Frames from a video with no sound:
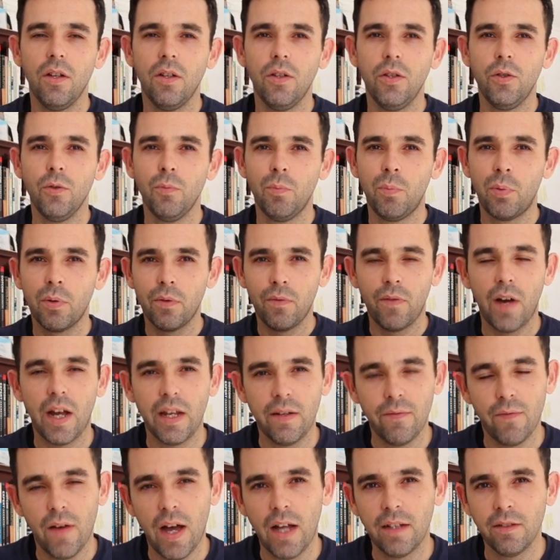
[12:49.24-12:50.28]
you
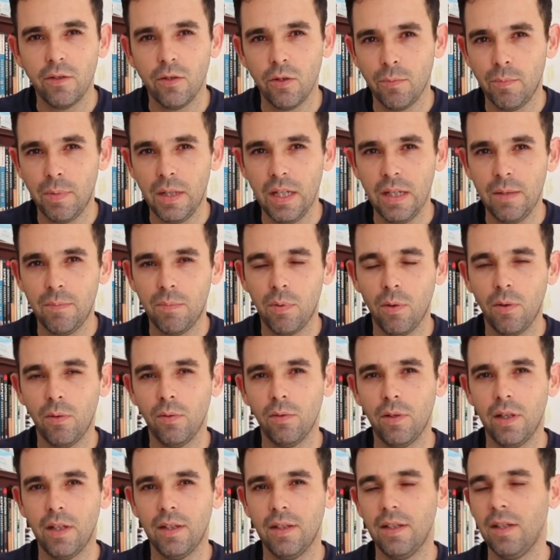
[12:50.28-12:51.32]
provide value to
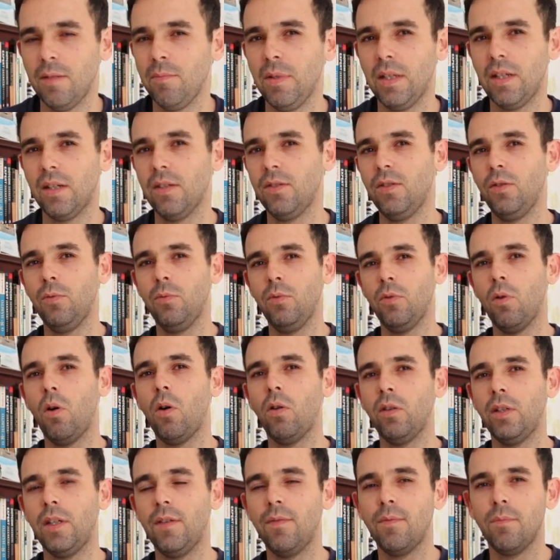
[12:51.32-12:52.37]
people, and then because you
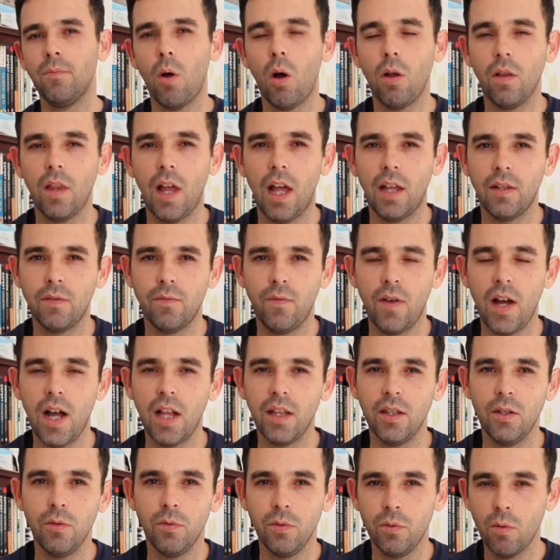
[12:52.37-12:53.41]
all give them all that
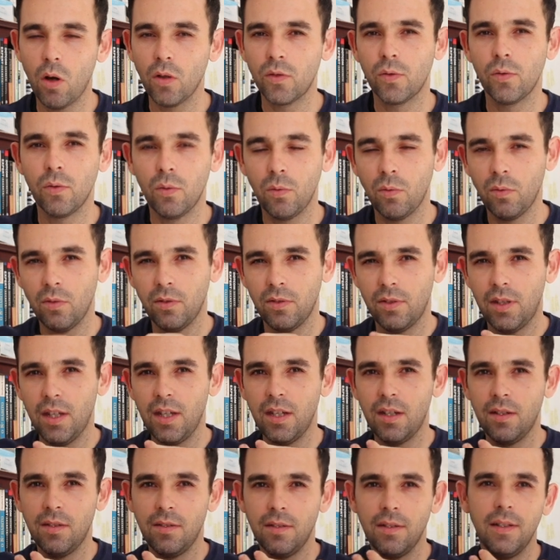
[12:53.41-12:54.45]
value, you also
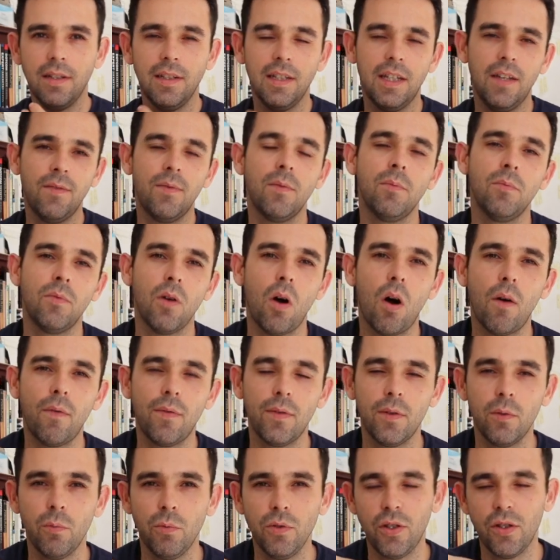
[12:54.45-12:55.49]
then give them the
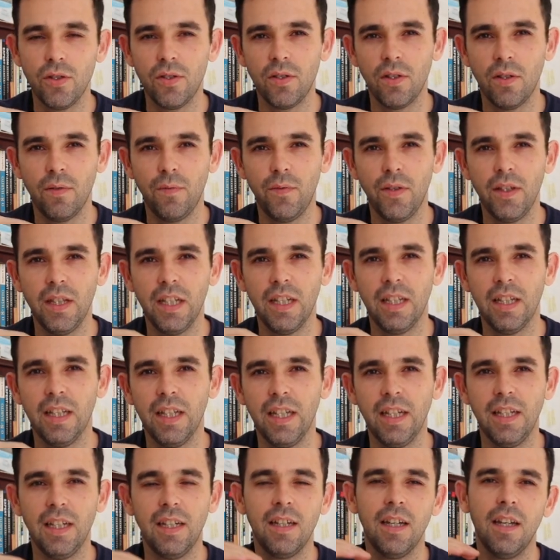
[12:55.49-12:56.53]
offer, which is an affiliate
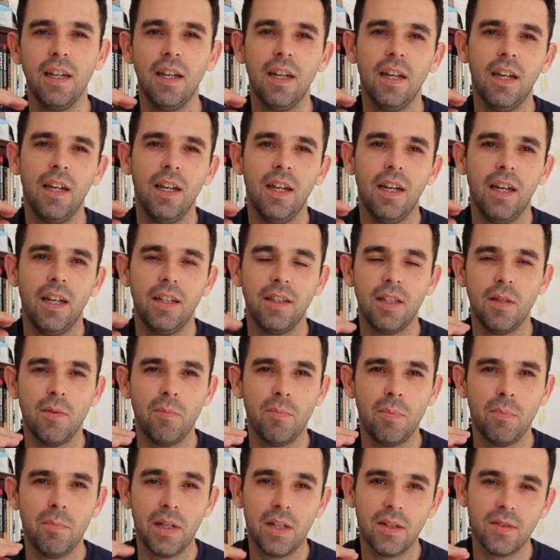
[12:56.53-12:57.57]
link,
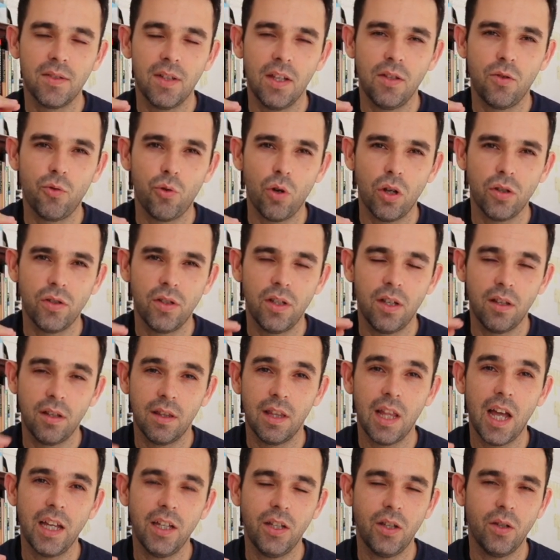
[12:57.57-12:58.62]
and because they trust you and
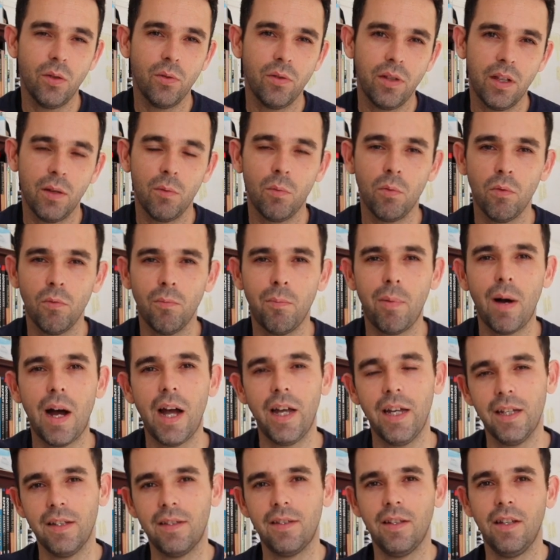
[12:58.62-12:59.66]
like you, they will
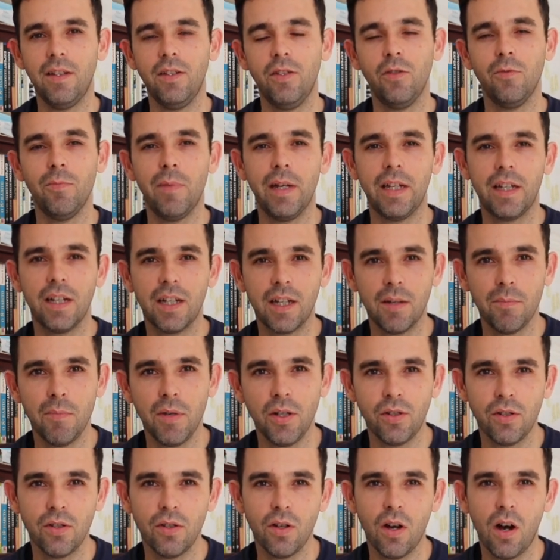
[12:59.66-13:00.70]
buy it and you make a
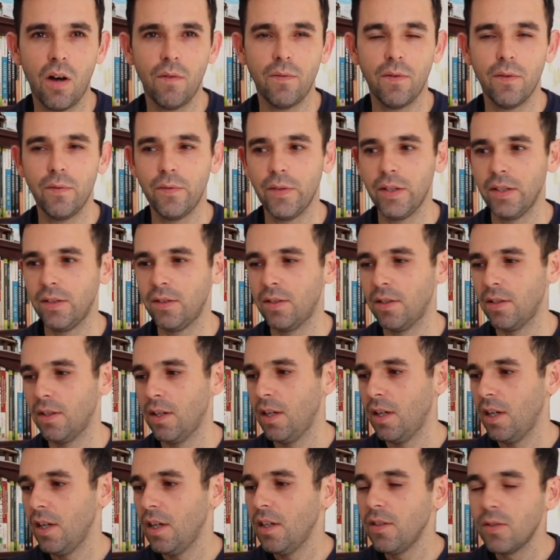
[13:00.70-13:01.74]
commission off of it.
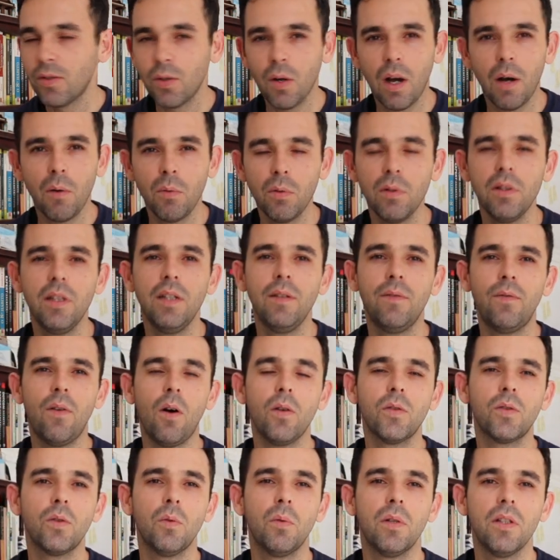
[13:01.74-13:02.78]
So I will leave
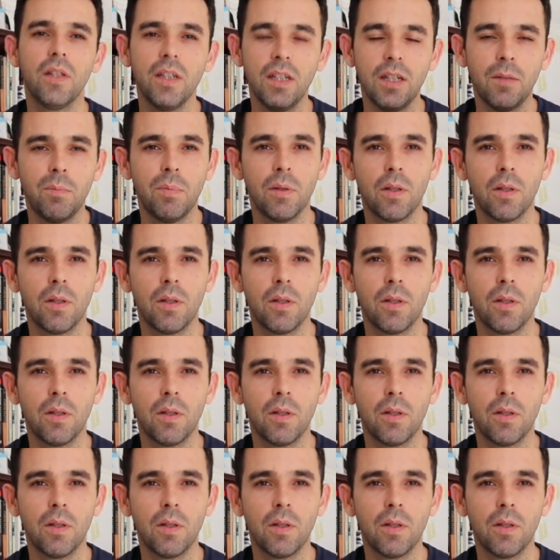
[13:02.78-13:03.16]
also a link